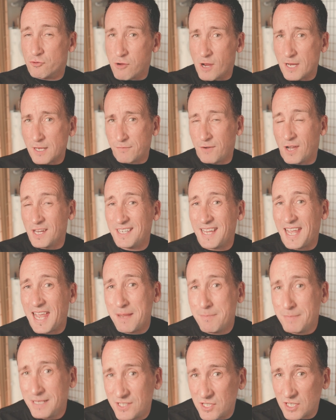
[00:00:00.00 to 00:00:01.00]
Try to find
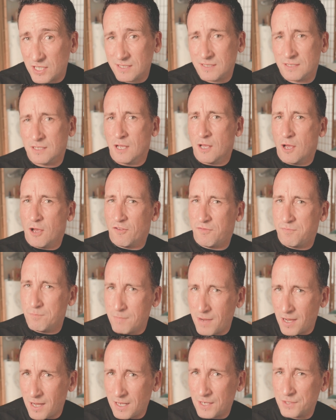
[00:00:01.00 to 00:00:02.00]
images of
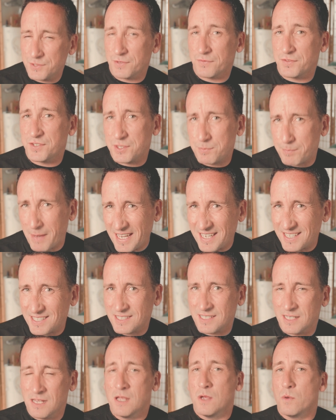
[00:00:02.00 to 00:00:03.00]
Mars, of
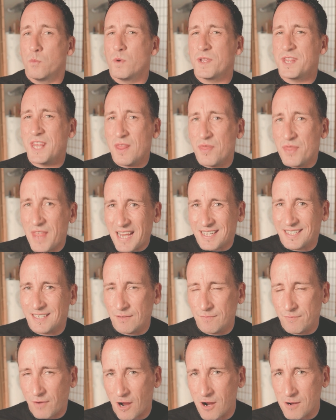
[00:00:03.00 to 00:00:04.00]
space, within that
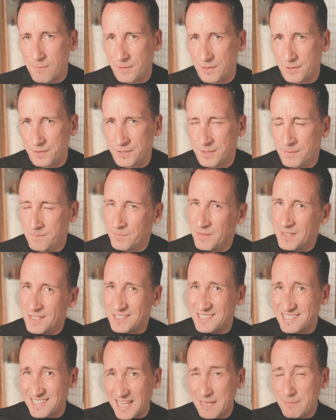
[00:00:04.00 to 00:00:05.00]
environment.
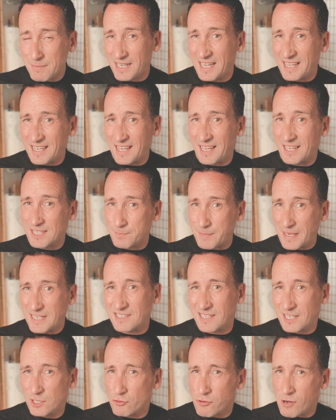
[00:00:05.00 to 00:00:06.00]
Schema linking is
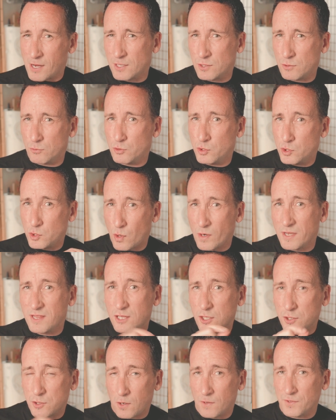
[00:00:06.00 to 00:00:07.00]
basically trying to join
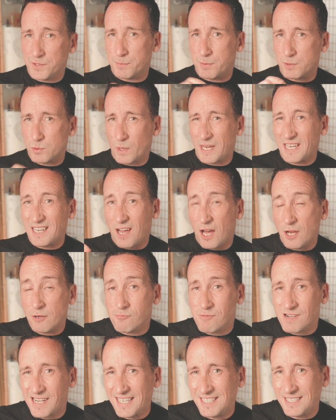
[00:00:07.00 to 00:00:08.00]
the dots between
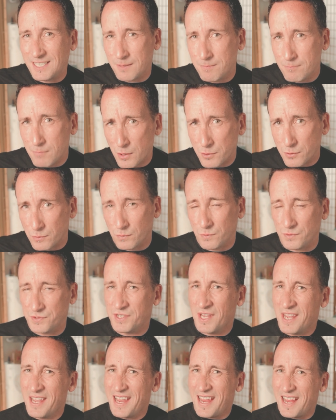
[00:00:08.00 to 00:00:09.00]
unrelated
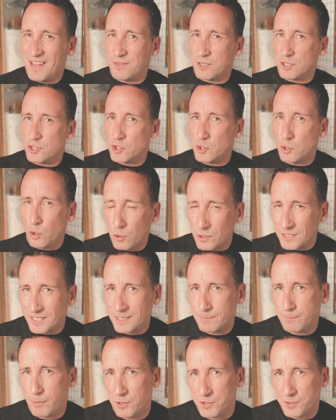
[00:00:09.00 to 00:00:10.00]
models in the
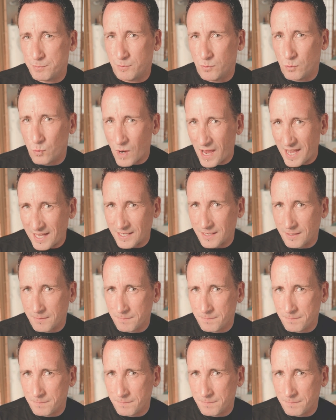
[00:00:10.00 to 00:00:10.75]
shortest possible way.